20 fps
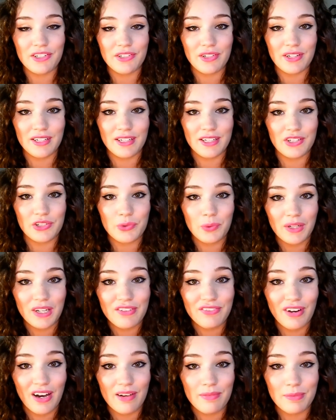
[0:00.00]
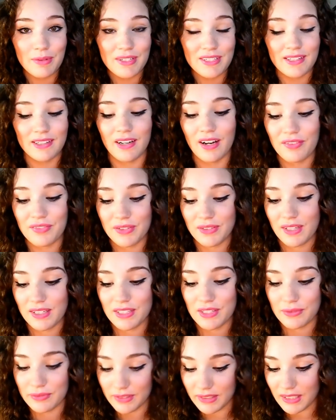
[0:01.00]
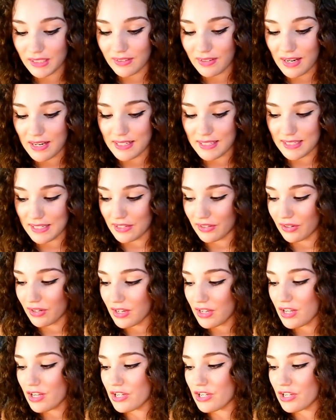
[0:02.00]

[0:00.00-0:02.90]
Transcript: you can get 25% off. So that's a really great deal.